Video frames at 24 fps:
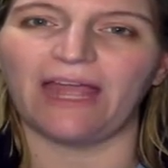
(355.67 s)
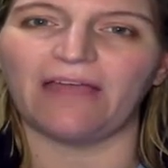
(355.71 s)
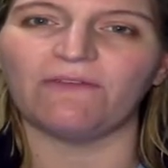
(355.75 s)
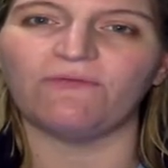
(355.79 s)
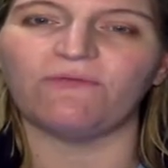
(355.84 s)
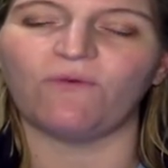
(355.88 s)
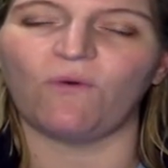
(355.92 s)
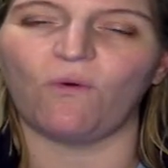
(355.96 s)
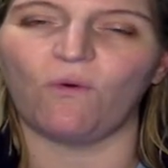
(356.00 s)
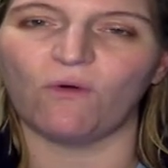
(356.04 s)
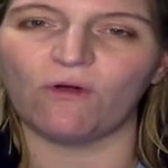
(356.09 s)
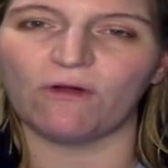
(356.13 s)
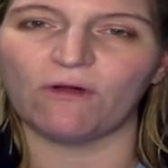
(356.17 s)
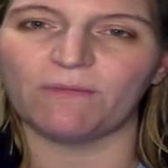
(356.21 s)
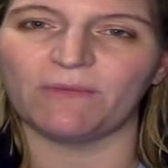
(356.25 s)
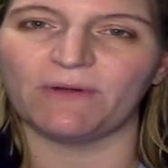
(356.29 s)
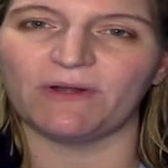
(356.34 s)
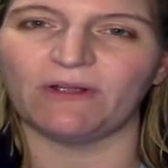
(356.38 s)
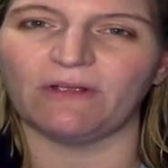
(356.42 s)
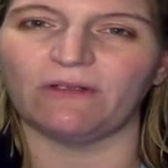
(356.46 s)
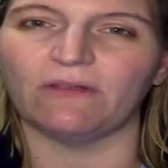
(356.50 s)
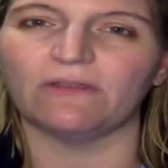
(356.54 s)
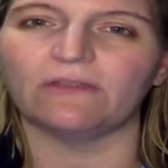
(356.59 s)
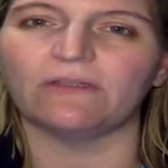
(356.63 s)
F
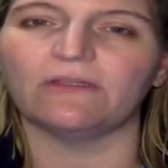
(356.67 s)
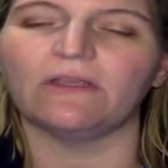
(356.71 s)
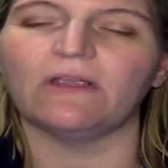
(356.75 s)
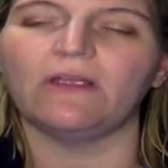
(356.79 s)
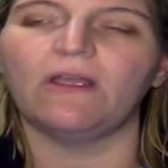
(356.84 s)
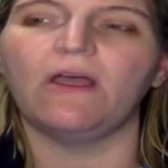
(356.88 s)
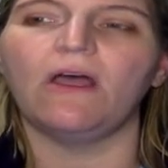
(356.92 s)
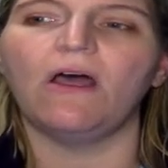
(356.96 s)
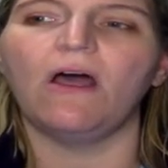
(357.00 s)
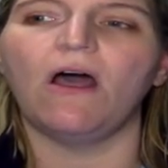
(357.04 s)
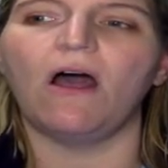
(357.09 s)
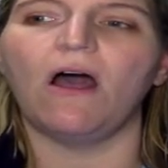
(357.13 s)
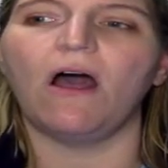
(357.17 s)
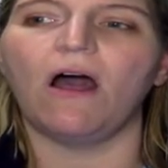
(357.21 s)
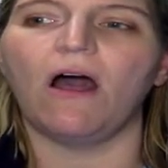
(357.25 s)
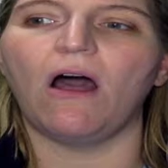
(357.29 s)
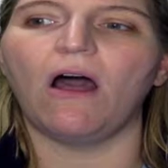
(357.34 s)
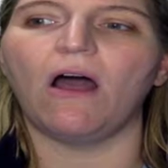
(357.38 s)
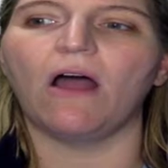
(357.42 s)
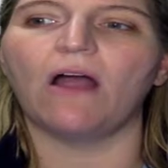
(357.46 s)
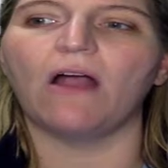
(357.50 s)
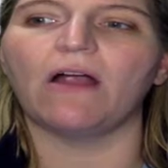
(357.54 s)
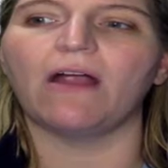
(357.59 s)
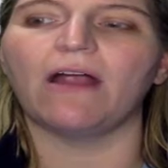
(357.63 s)
orbitals
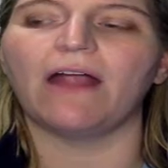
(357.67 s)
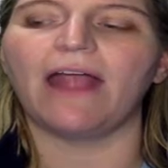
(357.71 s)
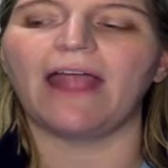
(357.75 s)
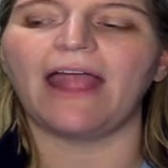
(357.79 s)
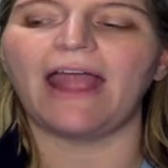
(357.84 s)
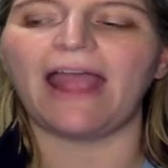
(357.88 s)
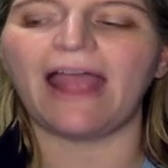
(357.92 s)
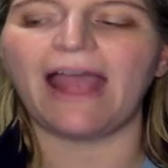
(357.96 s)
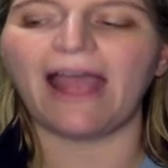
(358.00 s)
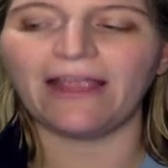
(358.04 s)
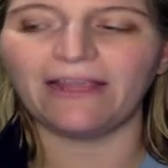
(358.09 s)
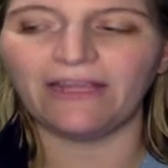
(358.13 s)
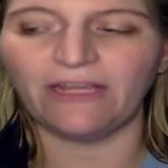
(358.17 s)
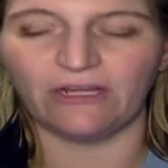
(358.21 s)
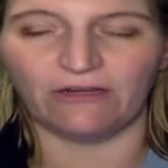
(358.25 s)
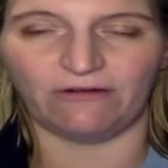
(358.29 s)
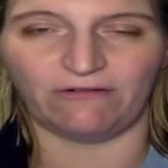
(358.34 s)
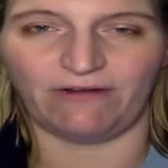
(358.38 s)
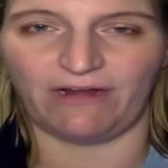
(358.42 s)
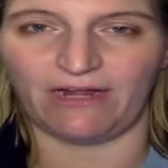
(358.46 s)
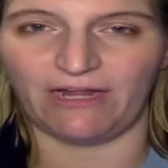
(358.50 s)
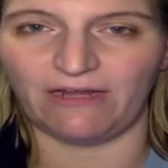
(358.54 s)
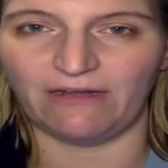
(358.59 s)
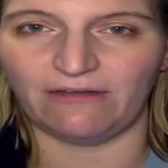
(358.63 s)
are
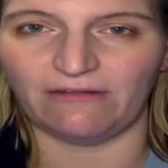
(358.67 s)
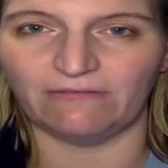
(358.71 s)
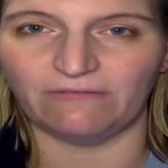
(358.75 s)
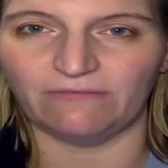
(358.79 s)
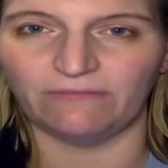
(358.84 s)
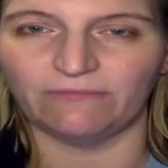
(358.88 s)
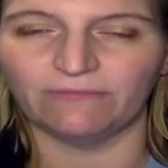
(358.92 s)
accurate,